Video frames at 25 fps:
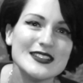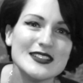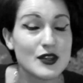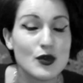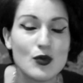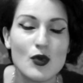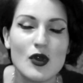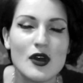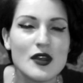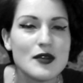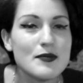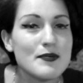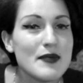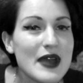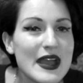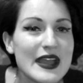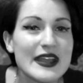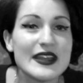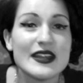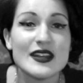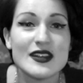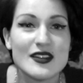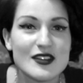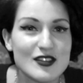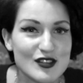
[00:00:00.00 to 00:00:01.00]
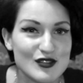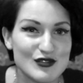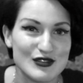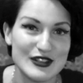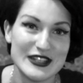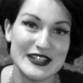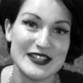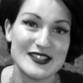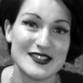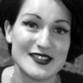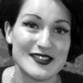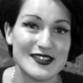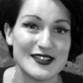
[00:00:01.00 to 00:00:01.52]
The one main
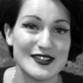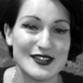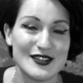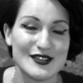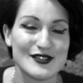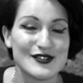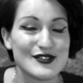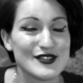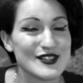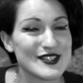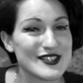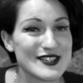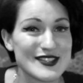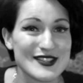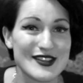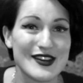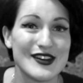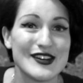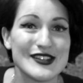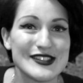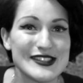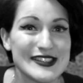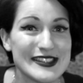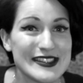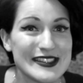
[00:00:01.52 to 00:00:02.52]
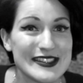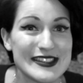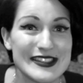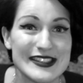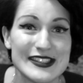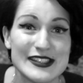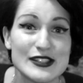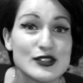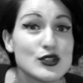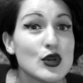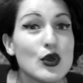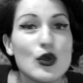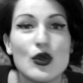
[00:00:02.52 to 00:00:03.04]
reason for starting
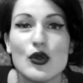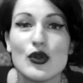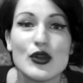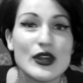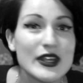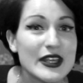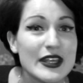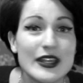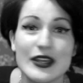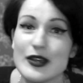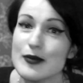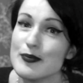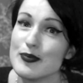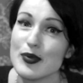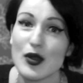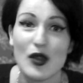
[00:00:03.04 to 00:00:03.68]
this talky